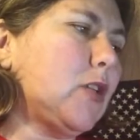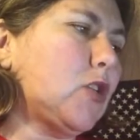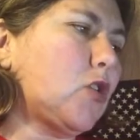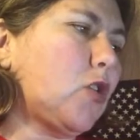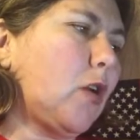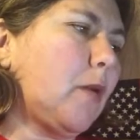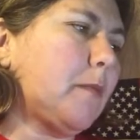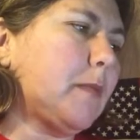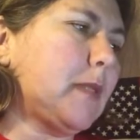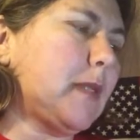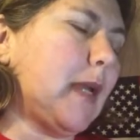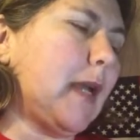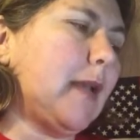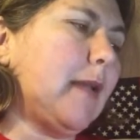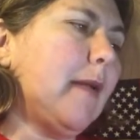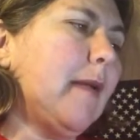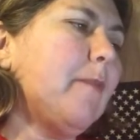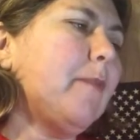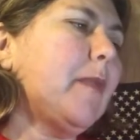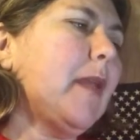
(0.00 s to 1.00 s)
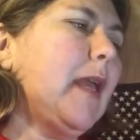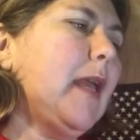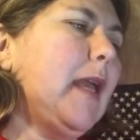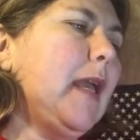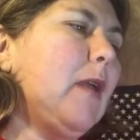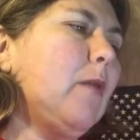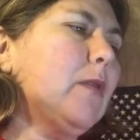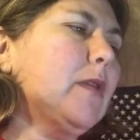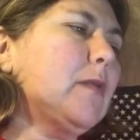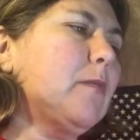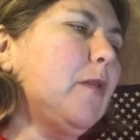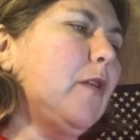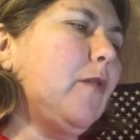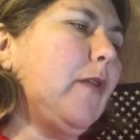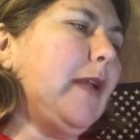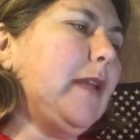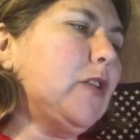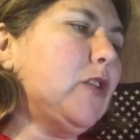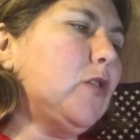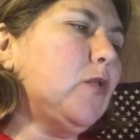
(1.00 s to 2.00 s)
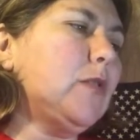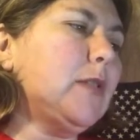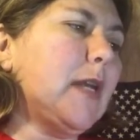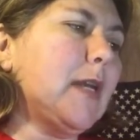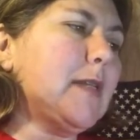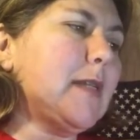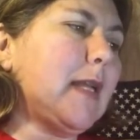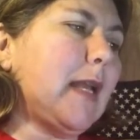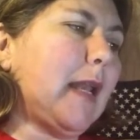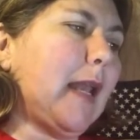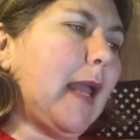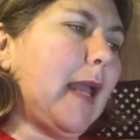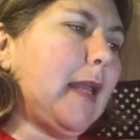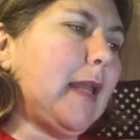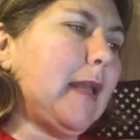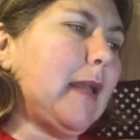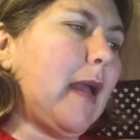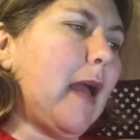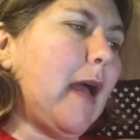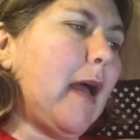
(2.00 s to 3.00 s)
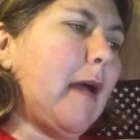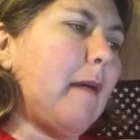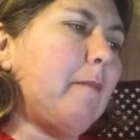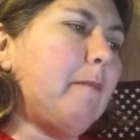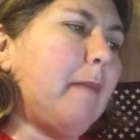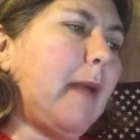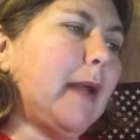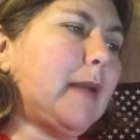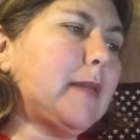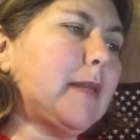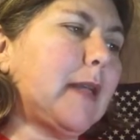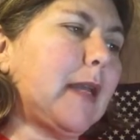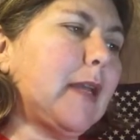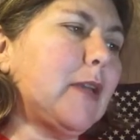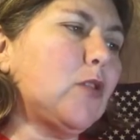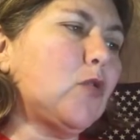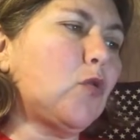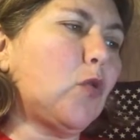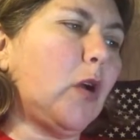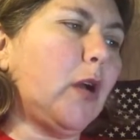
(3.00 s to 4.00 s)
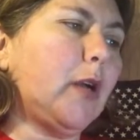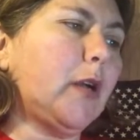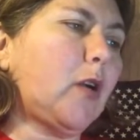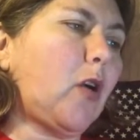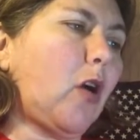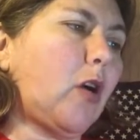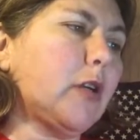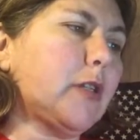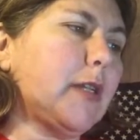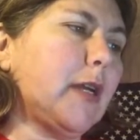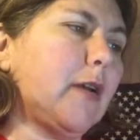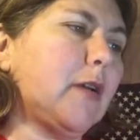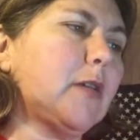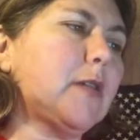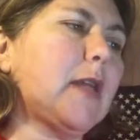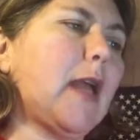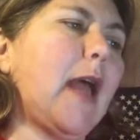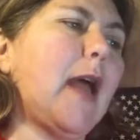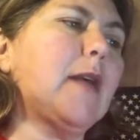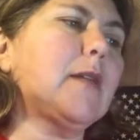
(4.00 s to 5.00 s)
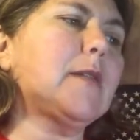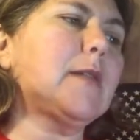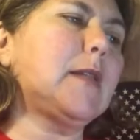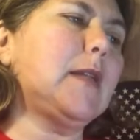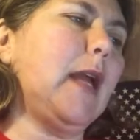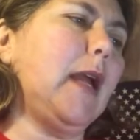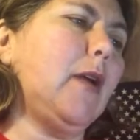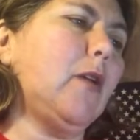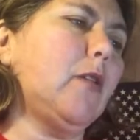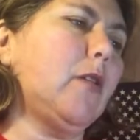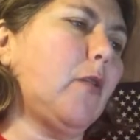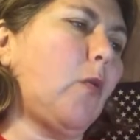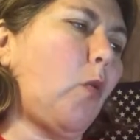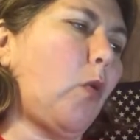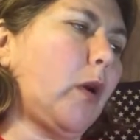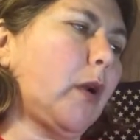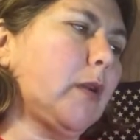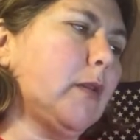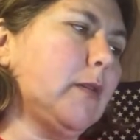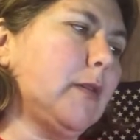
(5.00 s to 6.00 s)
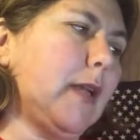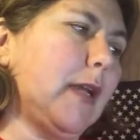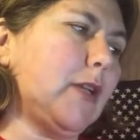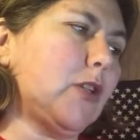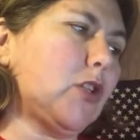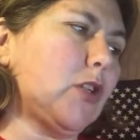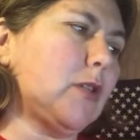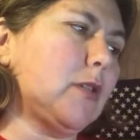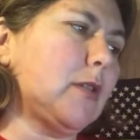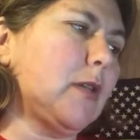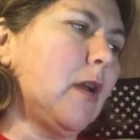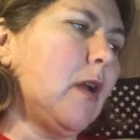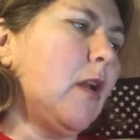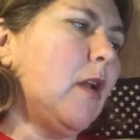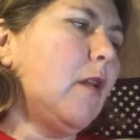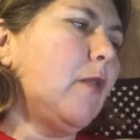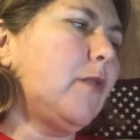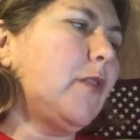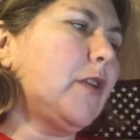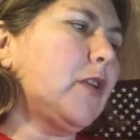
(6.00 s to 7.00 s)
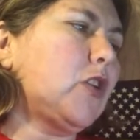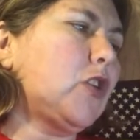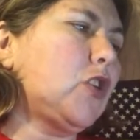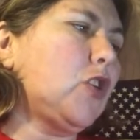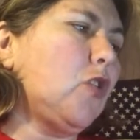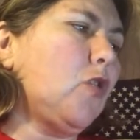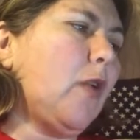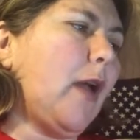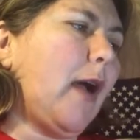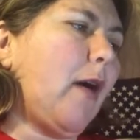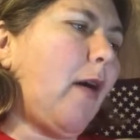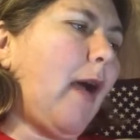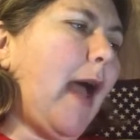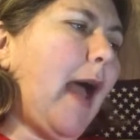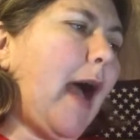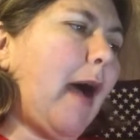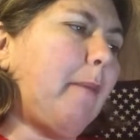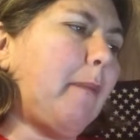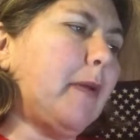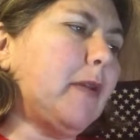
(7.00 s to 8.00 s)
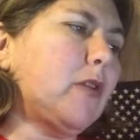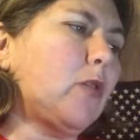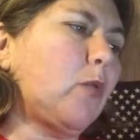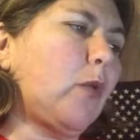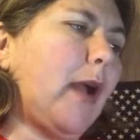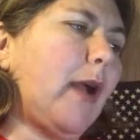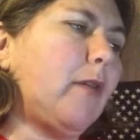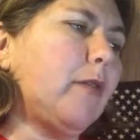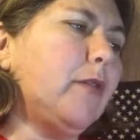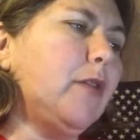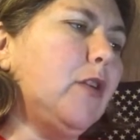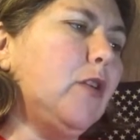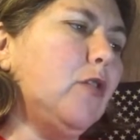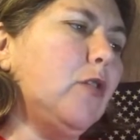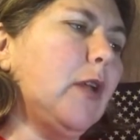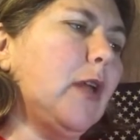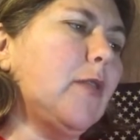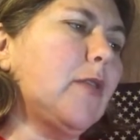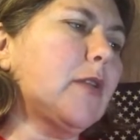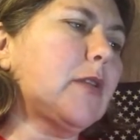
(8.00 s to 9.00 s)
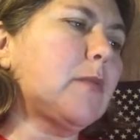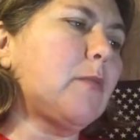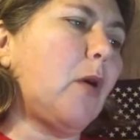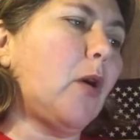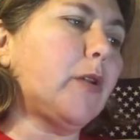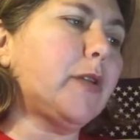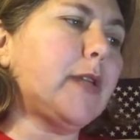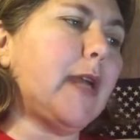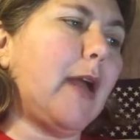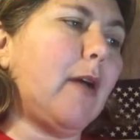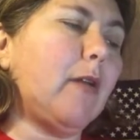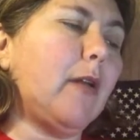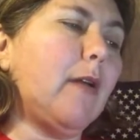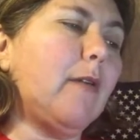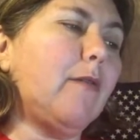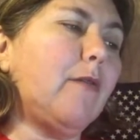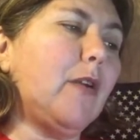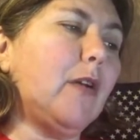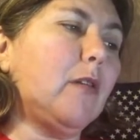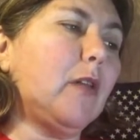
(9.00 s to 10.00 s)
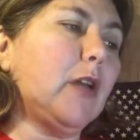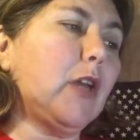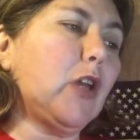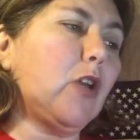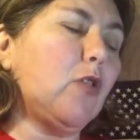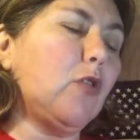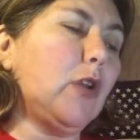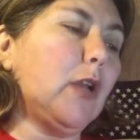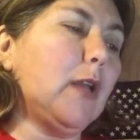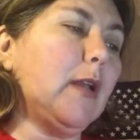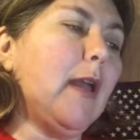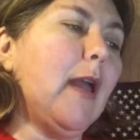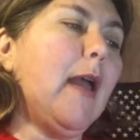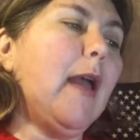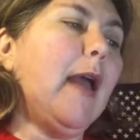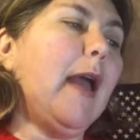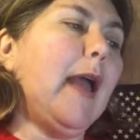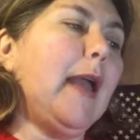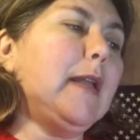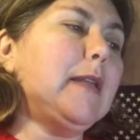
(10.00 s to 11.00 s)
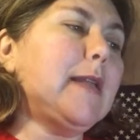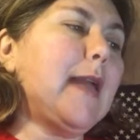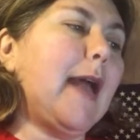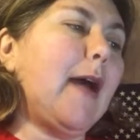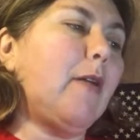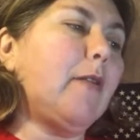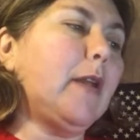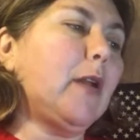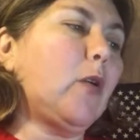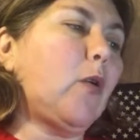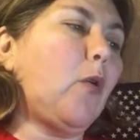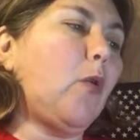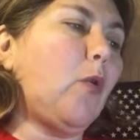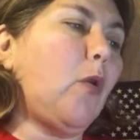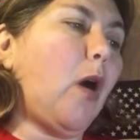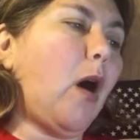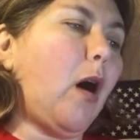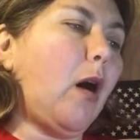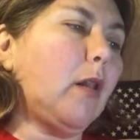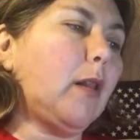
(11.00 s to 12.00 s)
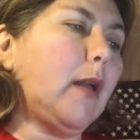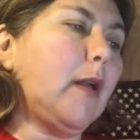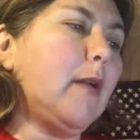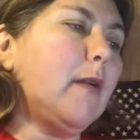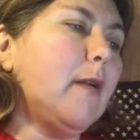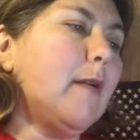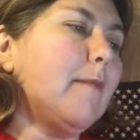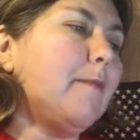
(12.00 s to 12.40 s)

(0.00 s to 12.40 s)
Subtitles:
Trump said he was moving to designate Mexican drug cartels as terror organizations. The shootout happened around noon in the small town of Villa Union, a town in Coahuila,